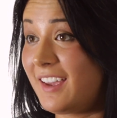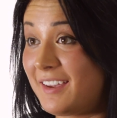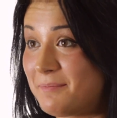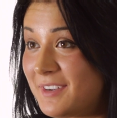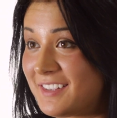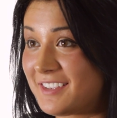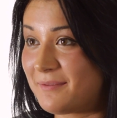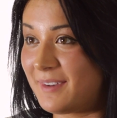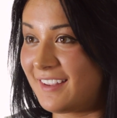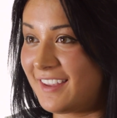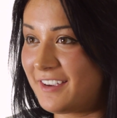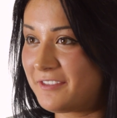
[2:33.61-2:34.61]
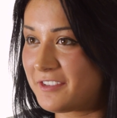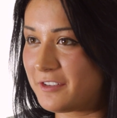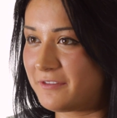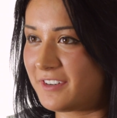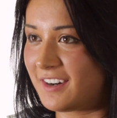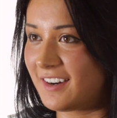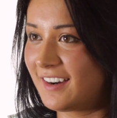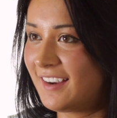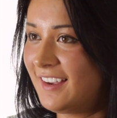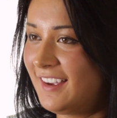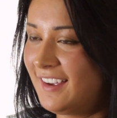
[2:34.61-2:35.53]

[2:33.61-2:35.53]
8 months of my life so far.